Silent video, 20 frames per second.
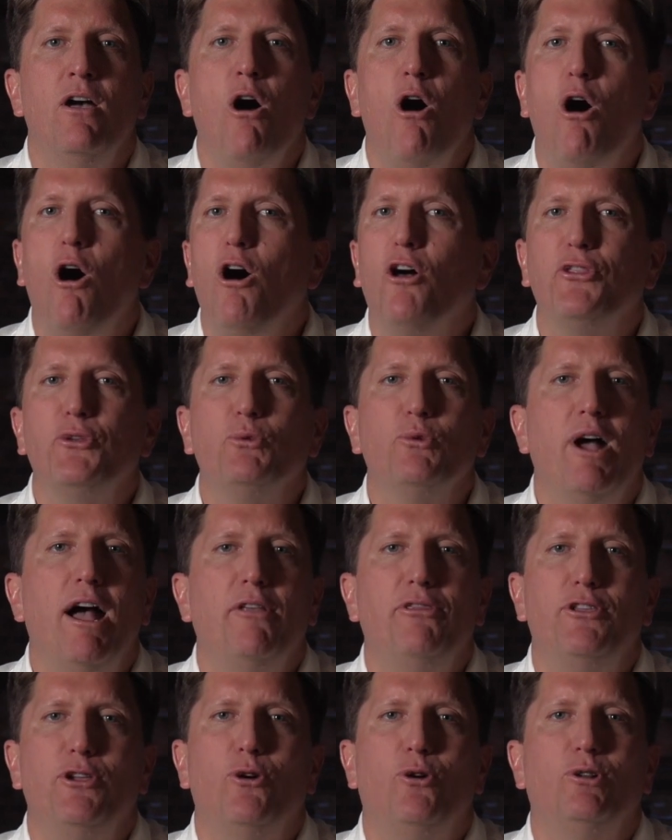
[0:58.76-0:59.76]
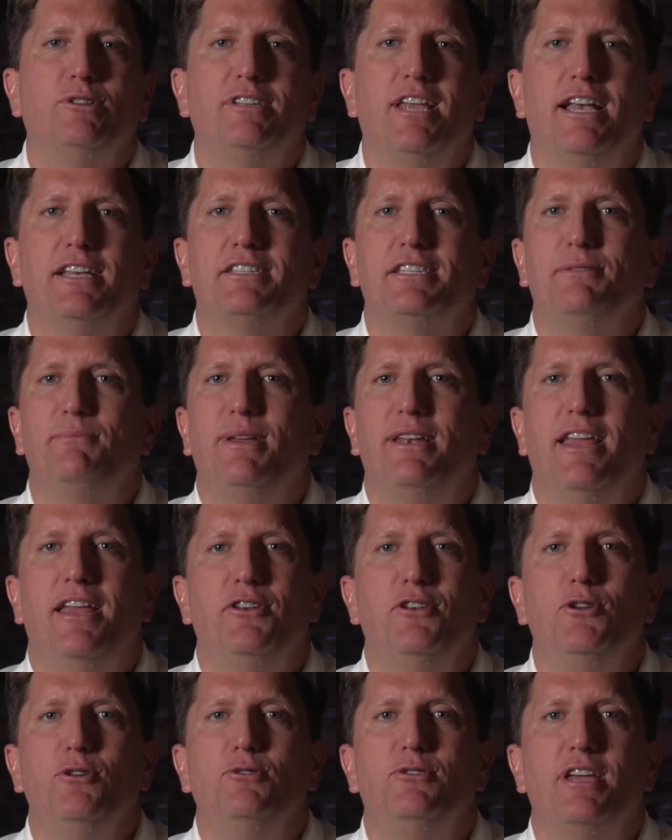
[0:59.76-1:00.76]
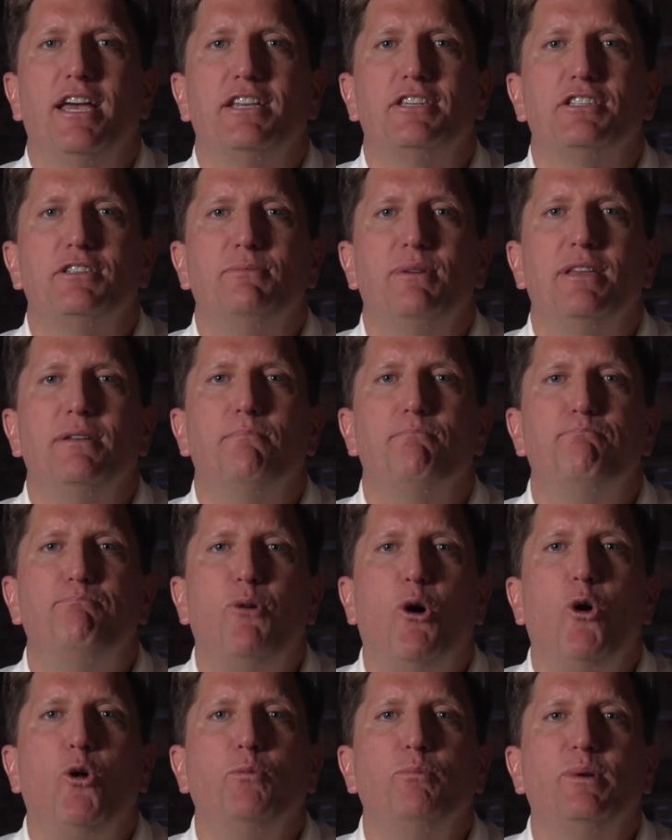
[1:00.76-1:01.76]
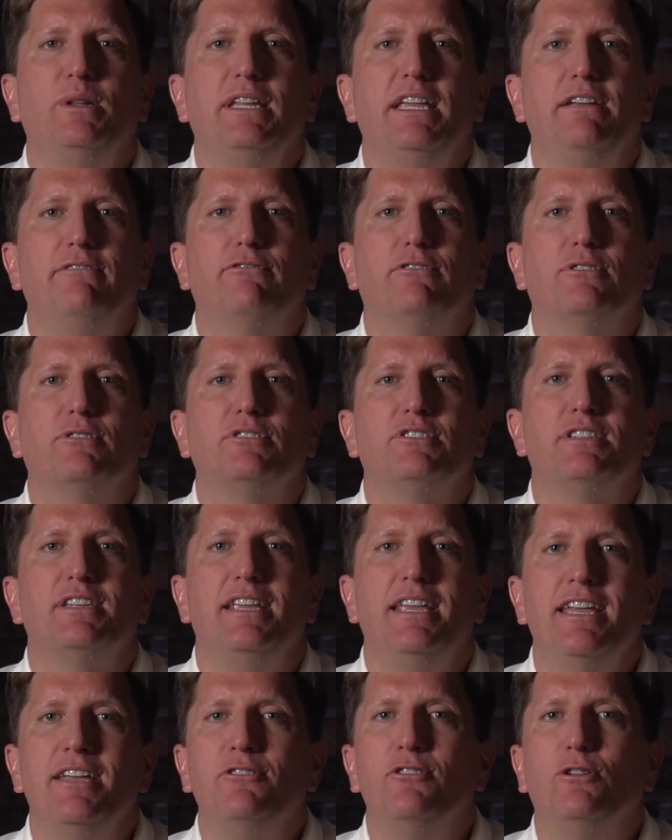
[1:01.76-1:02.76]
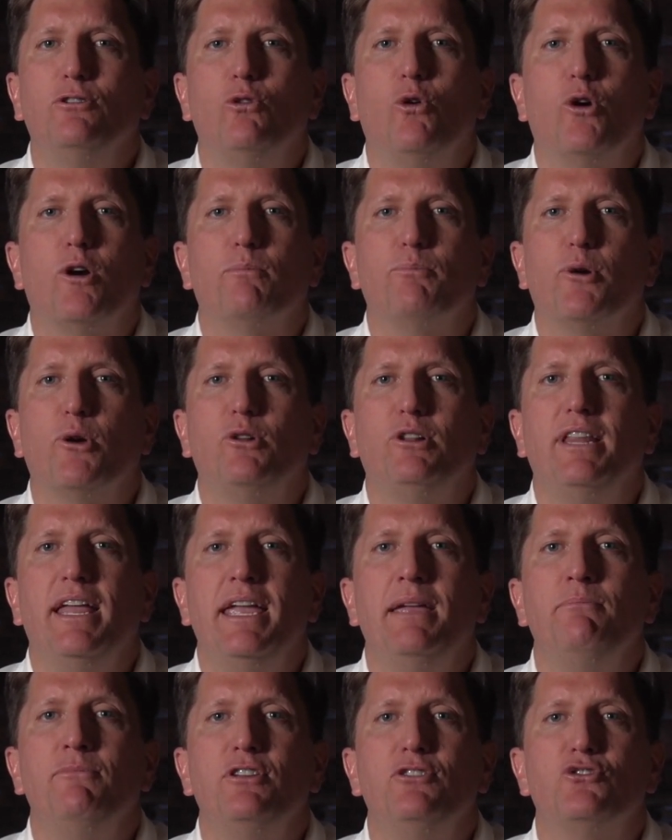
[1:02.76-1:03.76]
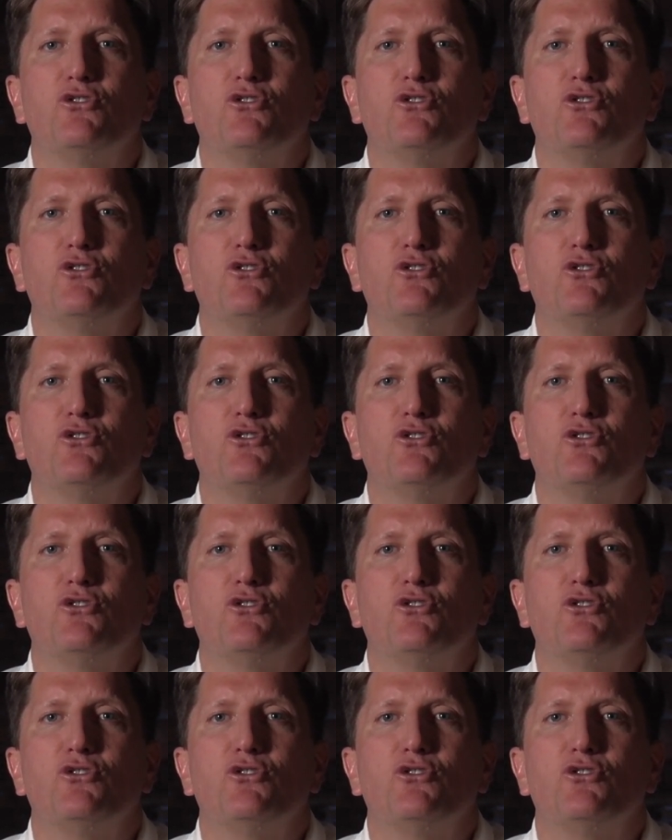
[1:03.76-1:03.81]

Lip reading: All throughout the Old Testament and New Testament, bold believers in the Lord proclaimed the